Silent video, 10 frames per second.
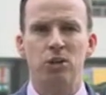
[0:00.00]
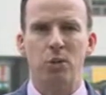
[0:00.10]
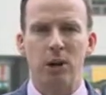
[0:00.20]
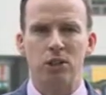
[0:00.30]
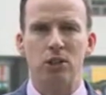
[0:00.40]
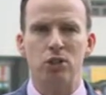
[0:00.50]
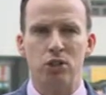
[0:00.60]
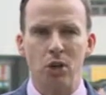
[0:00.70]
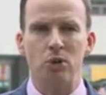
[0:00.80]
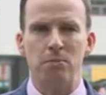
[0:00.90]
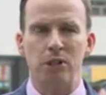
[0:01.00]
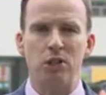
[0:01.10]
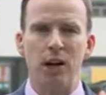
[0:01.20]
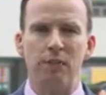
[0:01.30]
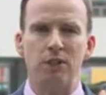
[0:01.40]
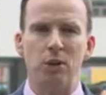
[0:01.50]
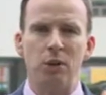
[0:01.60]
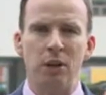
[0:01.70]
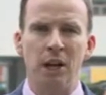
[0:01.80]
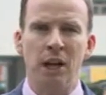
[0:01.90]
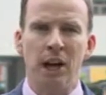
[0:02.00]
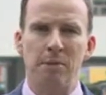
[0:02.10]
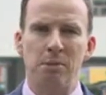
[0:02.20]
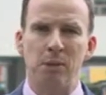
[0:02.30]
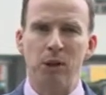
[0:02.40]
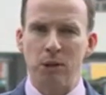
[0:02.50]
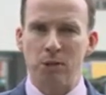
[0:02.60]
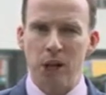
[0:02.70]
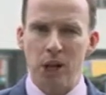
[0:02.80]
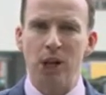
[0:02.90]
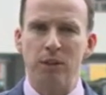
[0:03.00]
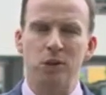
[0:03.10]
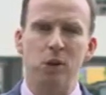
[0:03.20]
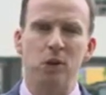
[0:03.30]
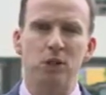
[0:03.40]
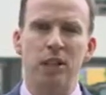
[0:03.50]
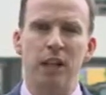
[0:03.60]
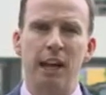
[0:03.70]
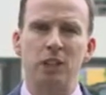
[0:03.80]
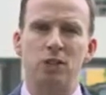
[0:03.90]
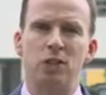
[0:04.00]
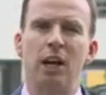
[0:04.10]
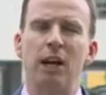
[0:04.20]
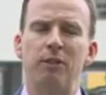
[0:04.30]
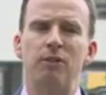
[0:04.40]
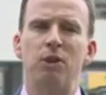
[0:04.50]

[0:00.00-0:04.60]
to show them this afternoon, but we'll learn of course in the next